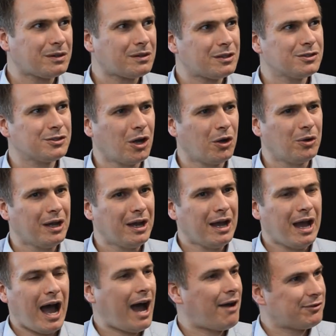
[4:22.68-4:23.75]
So
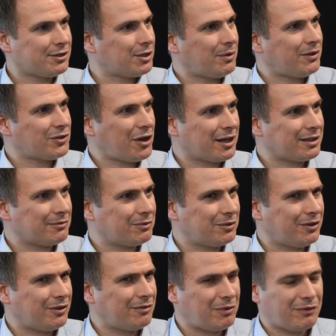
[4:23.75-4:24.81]
obviously
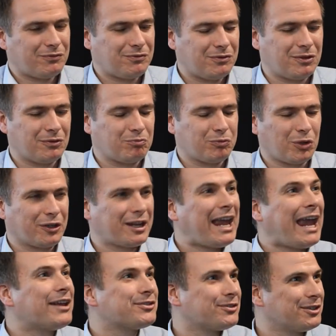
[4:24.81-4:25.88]
the word
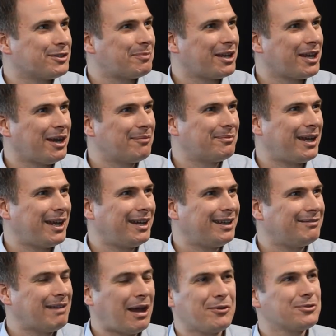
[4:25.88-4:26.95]
cancel has become
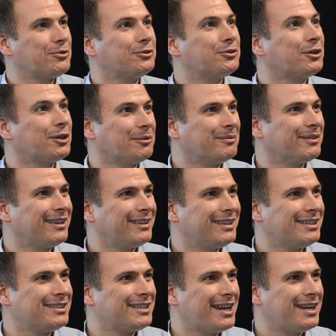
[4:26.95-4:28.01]
a household term
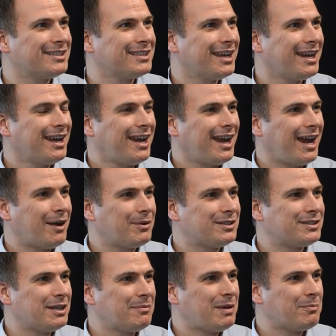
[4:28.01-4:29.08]
these days, and we
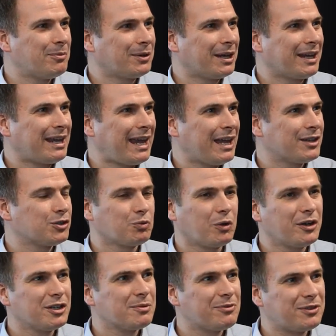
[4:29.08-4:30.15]
see people get canceled. What
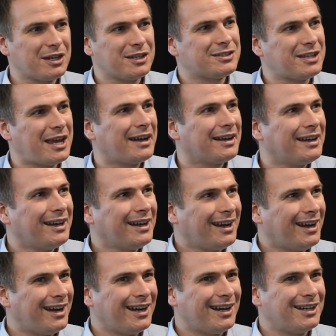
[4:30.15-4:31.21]
are some things that,
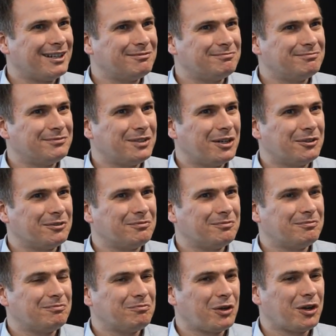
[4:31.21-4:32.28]

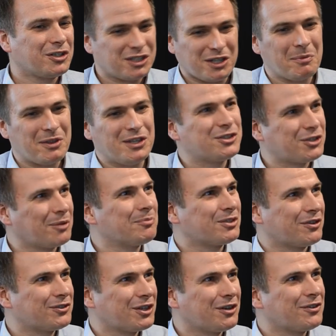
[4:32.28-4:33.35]
what are some of these terms
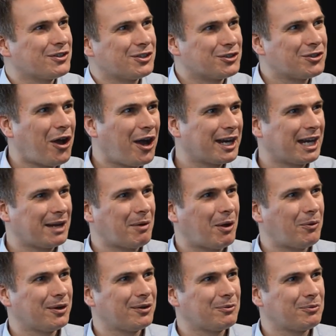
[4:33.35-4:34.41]
of service you're talking about?
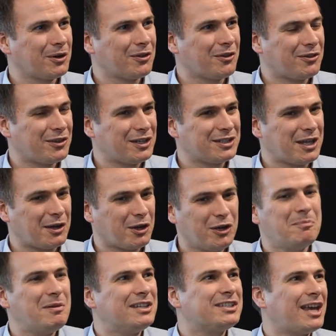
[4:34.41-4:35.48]
What are the things that
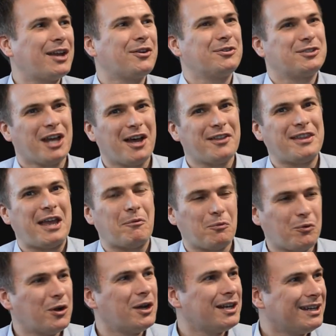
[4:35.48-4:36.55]
could be said or done that
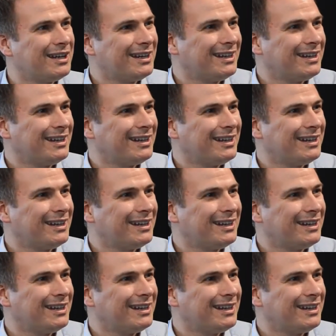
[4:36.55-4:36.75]
would